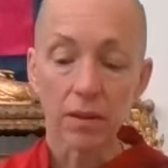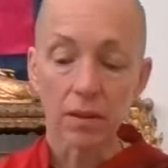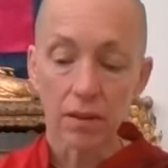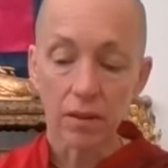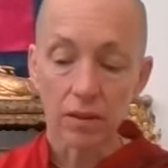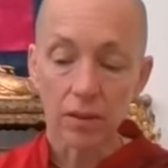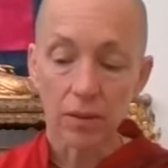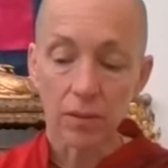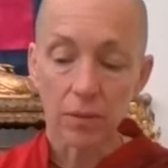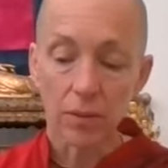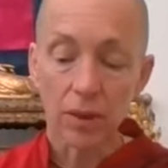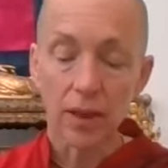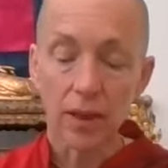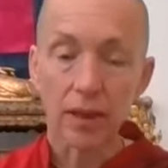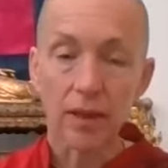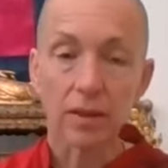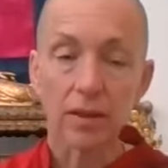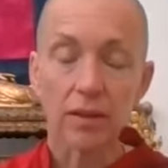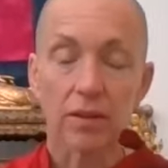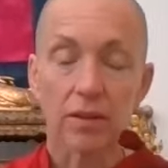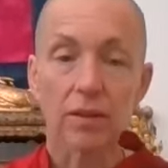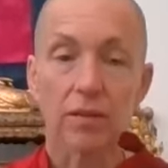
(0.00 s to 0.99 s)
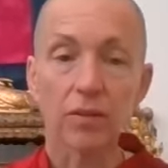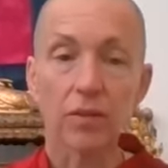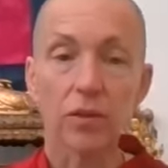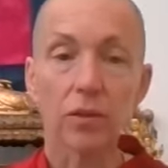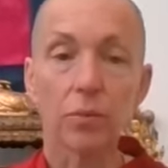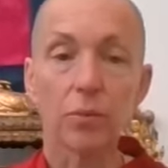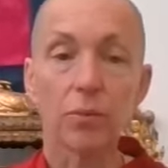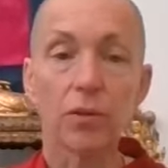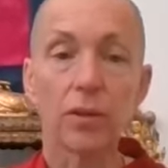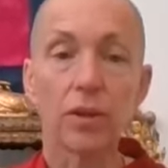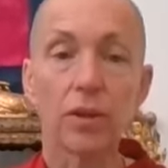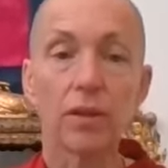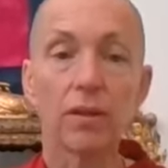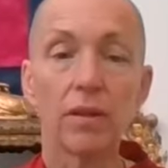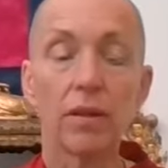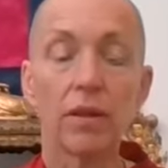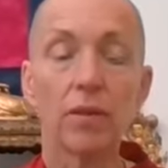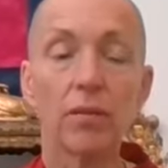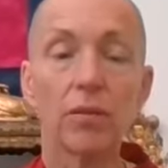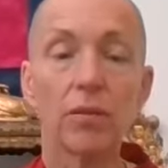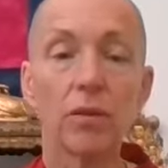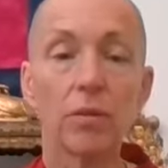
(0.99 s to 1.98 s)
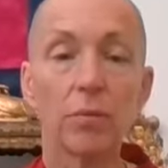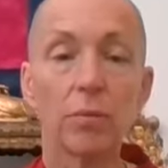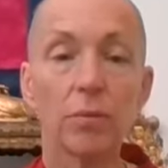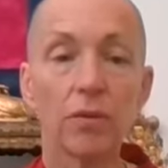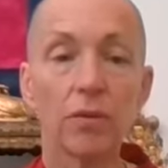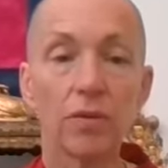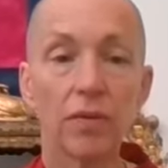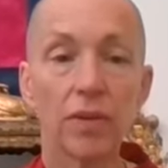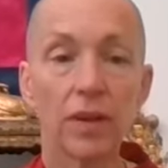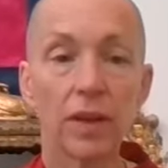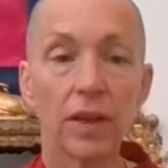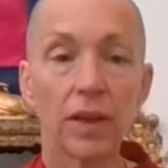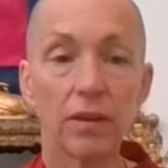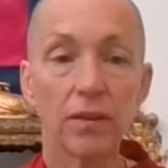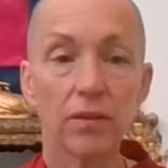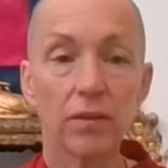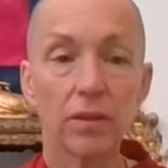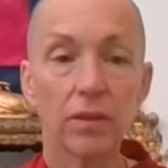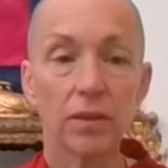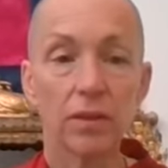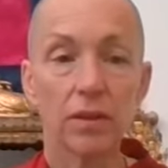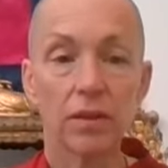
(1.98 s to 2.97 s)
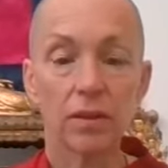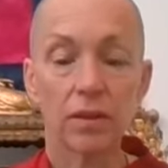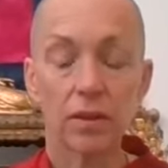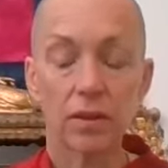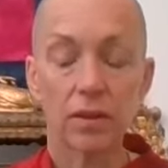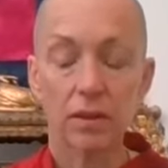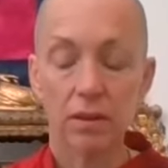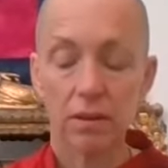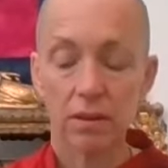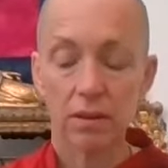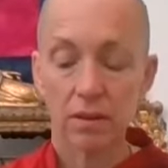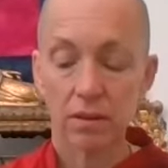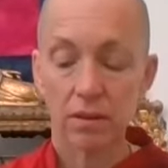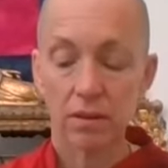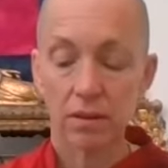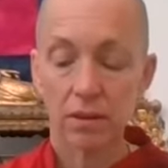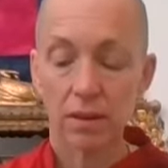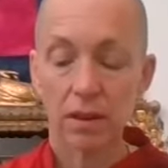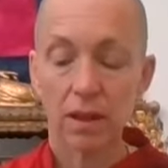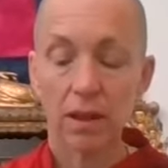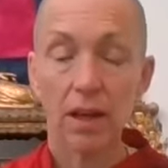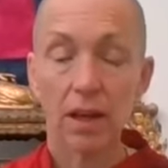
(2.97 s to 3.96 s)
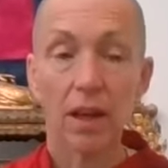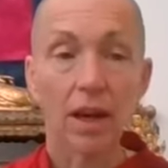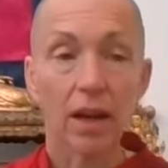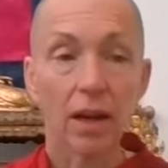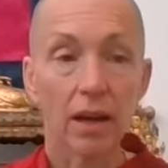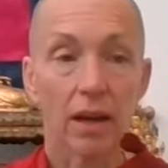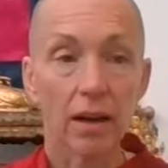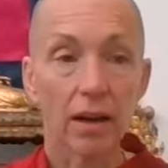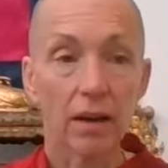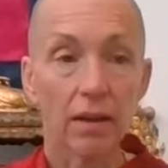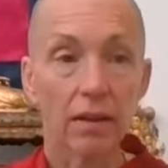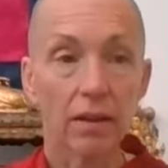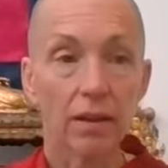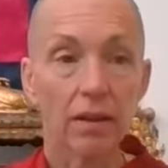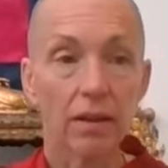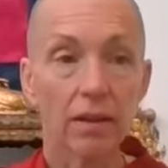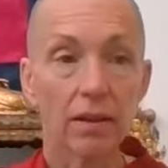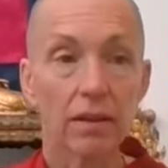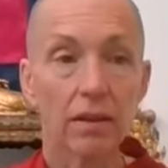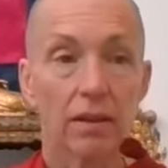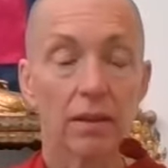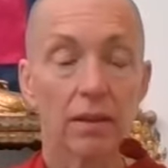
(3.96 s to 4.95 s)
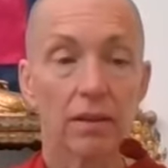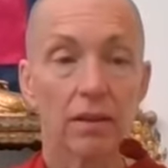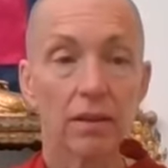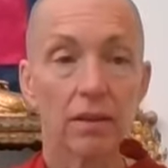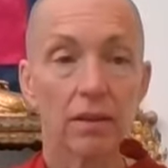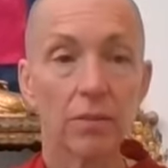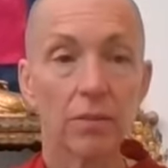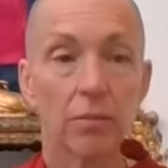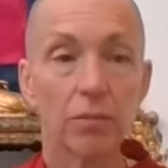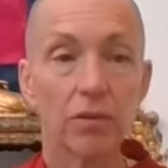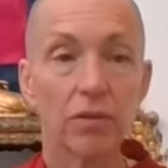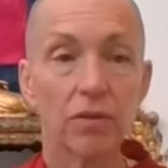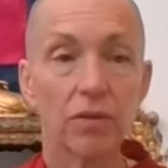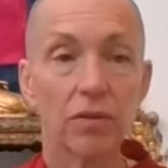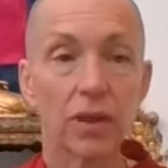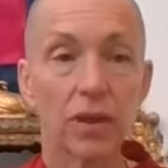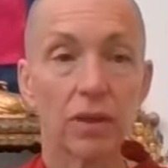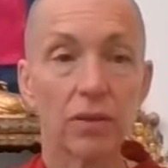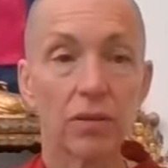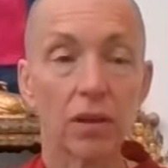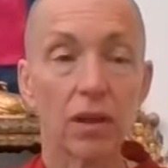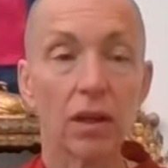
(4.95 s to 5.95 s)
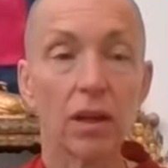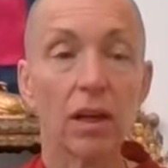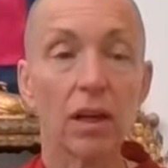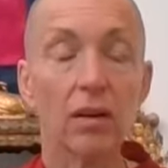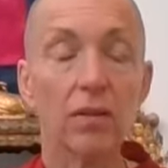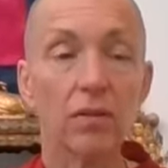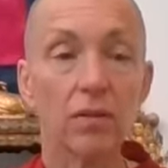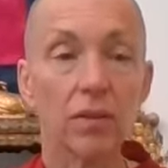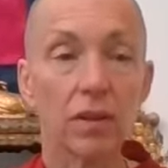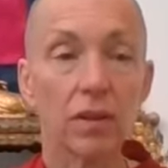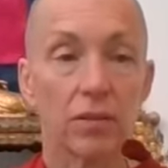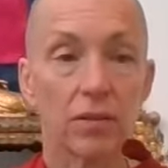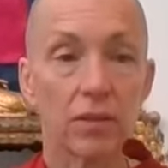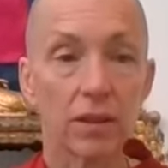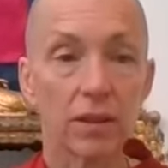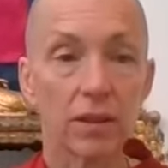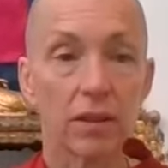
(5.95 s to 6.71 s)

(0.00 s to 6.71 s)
the awareness of your breathing with a profound care, profound love even.